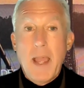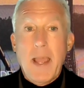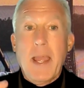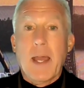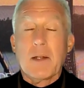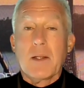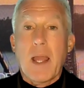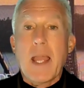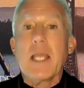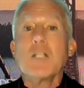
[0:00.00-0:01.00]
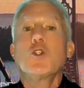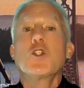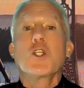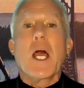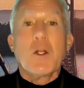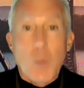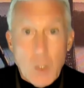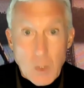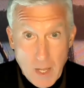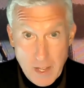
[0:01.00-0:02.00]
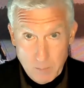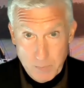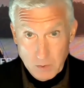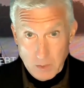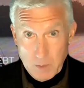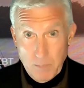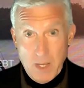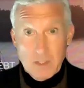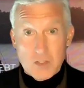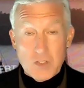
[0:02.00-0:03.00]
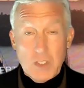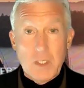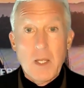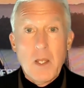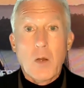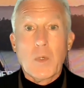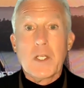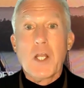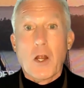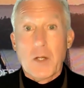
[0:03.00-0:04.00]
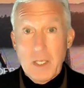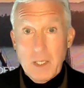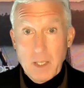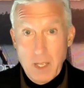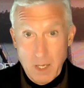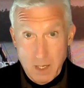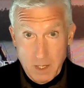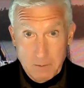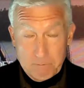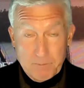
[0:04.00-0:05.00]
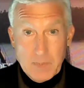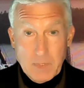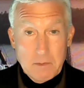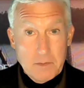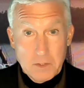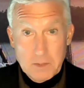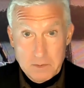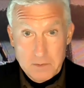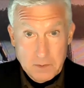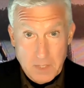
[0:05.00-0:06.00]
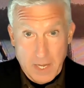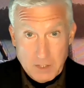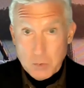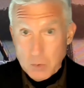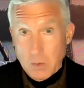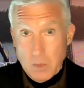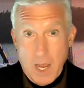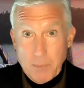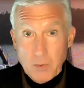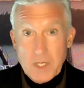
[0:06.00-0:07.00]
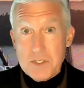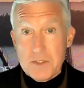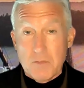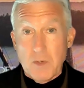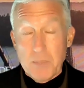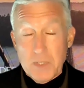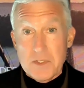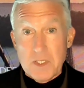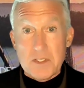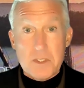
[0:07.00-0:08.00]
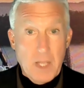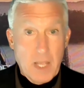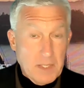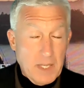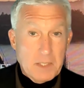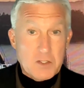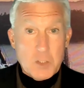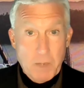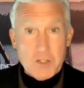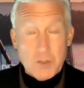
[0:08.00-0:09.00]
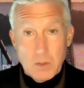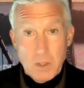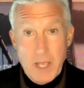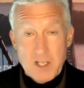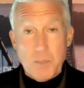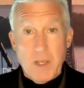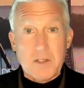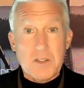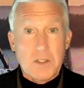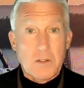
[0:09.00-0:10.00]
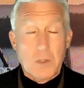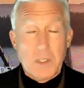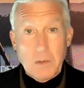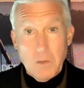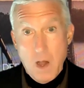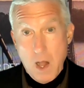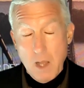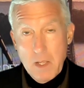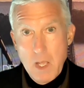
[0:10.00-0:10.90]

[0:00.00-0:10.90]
and a general liability policy regarding the actual operations of a business, and then special aspects including law.